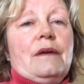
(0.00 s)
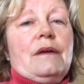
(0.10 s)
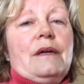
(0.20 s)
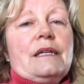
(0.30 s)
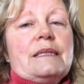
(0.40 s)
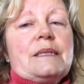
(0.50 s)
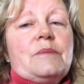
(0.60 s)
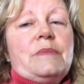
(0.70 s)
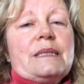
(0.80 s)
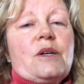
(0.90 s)
And it's a
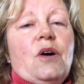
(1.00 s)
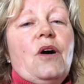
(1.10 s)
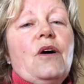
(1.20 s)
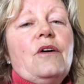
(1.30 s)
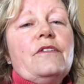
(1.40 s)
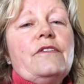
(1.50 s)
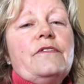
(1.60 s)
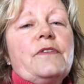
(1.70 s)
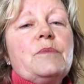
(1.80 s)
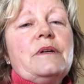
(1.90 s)
missed call
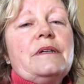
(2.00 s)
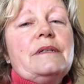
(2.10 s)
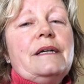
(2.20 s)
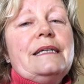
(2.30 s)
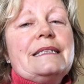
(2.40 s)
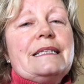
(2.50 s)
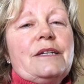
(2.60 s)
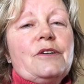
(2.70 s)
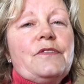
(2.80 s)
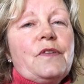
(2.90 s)
from a
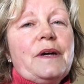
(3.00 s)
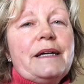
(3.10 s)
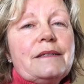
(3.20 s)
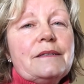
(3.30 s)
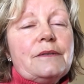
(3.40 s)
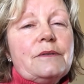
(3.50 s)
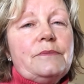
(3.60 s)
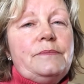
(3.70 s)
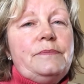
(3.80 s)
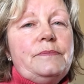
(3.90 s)
dear friend
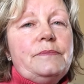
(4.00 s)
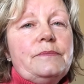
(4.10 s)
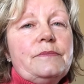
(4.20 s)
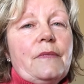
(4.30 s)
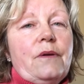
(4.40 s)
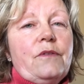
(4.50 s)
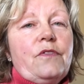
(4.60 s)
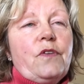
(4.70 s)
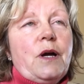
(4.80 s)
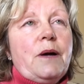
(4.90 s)

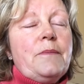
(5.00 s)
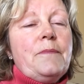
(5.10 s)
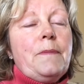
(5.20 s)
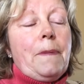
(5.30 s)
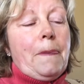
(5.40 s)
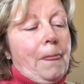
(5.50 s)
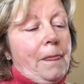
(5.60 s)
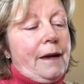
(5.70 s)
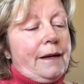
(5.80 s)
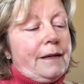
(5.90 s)
from
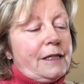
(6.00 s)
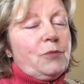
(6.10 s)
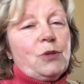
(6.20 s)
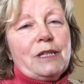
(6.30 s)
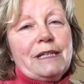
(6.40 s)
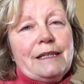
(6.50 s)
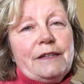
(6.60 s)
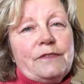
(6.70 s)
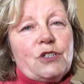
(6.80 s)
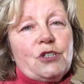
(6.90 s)
Community
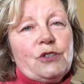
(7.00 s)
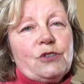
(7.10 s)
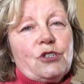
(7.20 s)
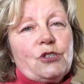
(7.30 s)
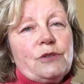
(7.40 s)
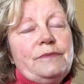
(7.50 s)
Life Church.